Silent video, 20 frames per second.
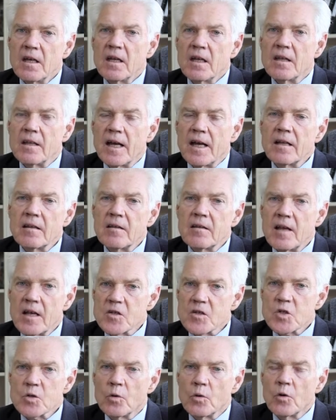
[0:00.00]
That
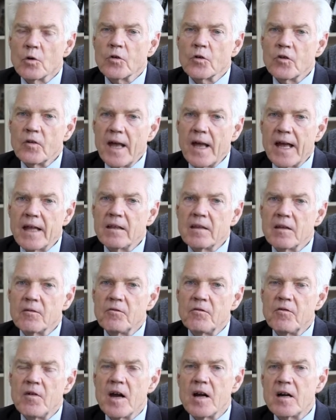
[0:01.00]
has also had a
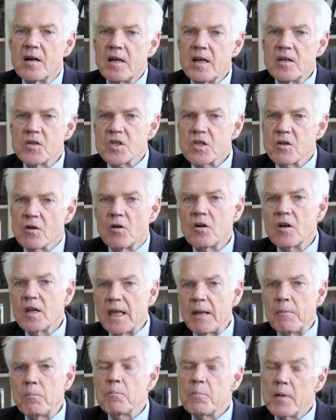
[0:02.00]
very strong
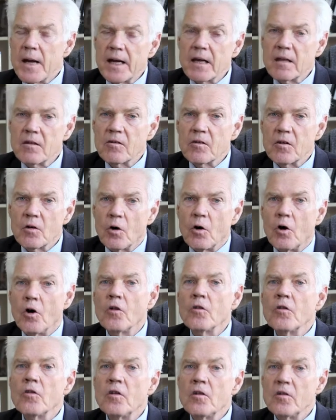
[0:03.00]
impact
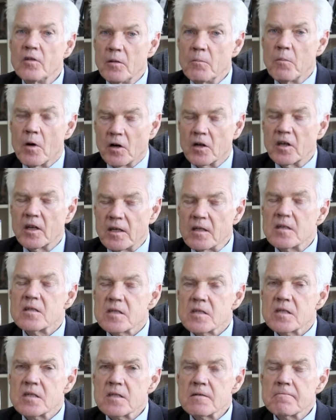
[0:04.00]
on the
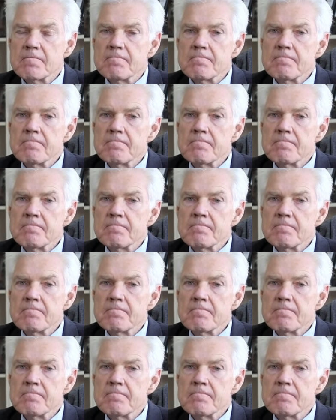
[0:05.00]
markets.